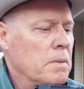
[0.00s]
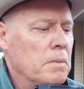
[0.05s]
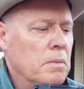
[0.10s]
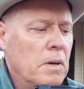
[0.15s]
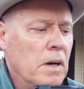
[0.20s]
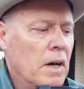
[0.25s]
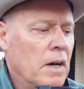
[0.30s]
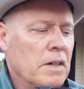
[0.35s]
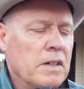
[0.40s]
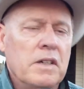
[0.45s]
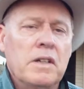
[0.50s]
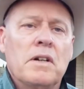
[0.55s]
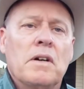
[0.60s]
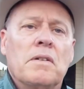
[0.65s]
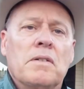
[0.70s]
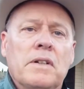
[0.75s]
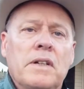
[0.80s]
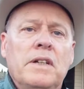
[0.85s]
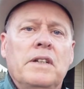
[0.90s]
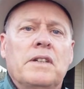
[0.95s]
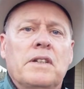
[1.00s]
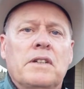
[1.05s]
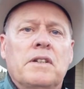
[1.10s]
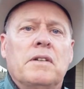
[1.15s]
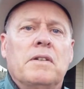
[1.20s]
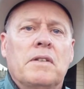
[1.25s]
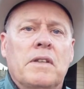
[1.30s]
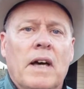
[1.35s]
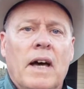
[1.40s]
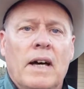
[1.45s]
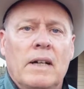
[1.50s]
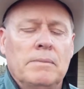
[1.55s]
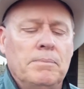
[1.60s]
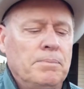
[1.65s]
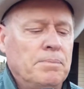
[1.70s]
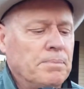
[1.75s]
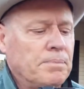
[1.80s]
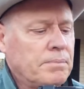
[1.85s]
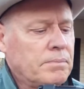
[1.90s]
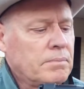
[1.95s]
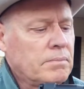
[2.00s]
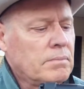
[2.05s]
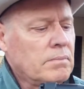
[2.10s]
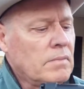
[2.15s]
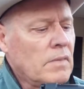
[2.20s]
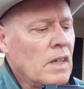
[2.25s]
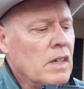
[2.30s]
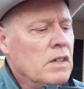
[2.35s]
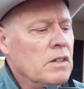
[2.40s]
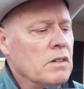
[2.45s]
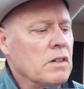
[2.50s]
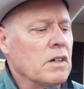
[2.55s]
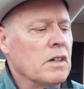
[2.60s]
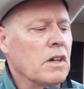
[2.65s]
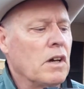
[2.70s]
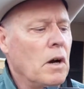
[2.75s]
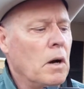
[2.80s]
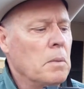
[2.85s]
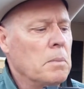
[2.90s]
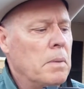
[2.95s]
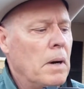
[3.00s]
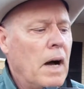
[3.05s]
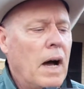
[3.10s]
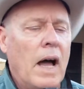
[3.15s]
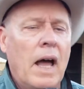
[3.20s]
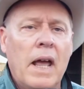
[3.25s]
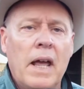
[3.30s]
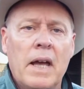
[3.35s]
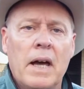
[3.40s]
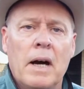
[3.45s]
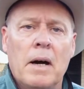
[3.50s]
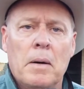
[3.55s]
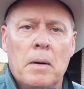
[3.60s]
Well, you don't need to do that. You can go buy